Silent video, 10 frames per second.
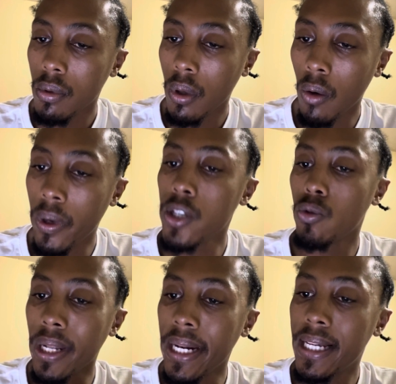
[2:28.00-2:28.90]
Okay, so
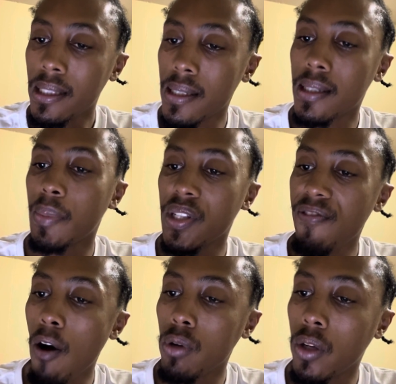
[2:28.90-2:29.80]
the legal system is
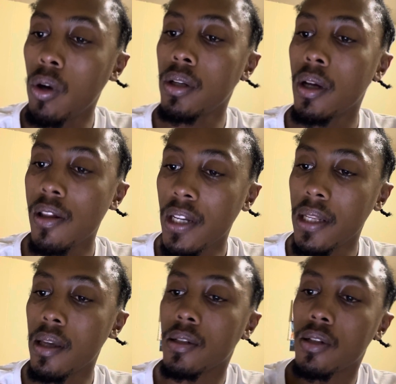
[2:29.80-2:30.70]
founded on three
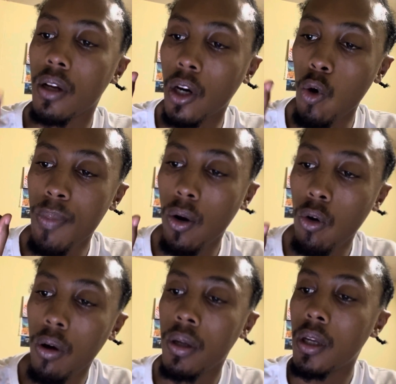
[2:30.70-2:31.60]
things: Roman
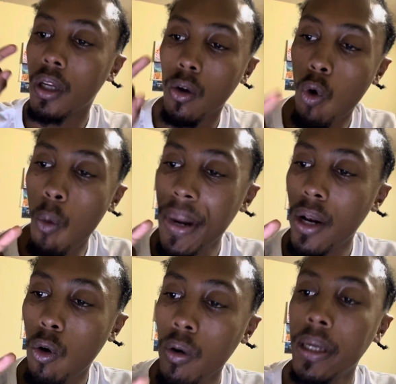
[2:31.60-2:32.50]
law, common
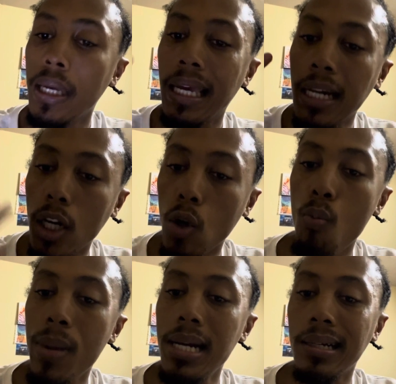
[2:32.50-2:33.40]
law, and
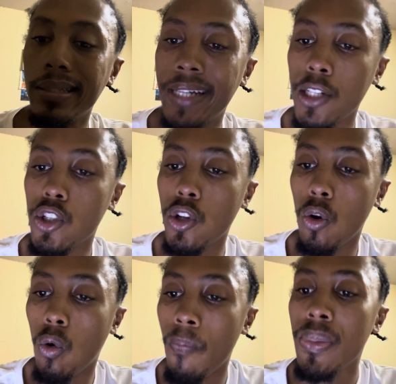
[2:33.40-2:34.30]
Roman Dutch
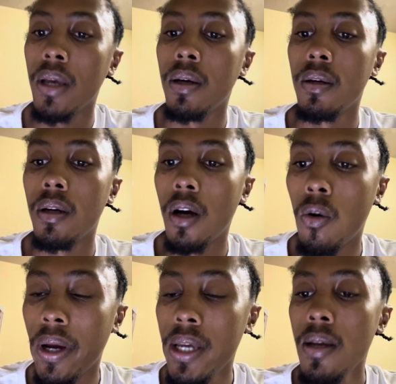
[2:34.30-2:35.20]
law.
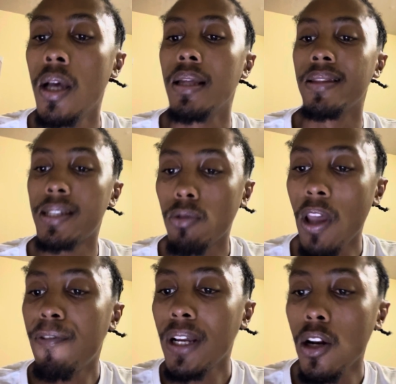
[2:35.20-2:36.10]
Okay, the South
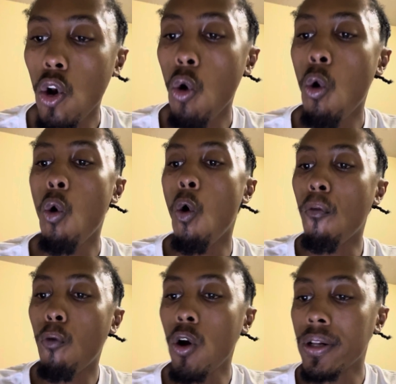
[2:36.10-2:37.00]
African law
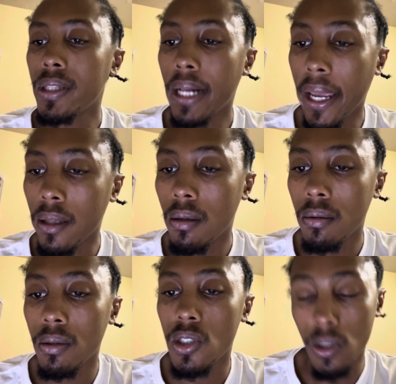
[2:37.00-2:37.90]
of contract,
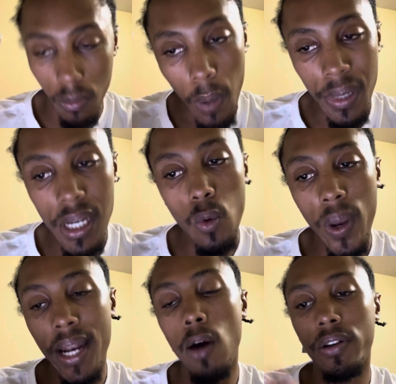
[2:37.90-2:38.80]
meaning we
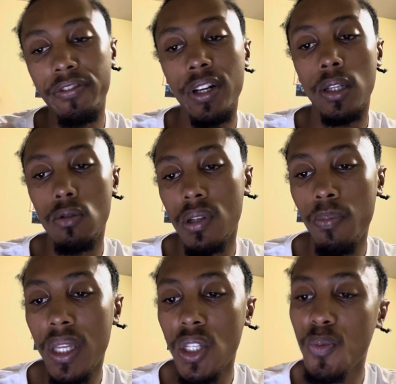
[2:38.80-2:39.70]
are now referring to
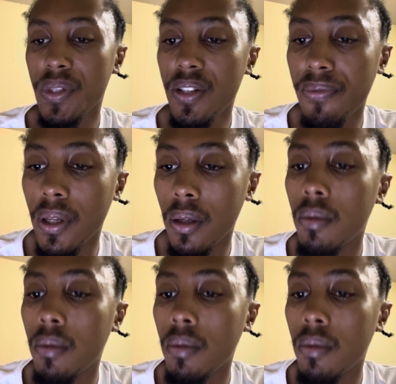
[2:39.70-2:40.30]
something specific.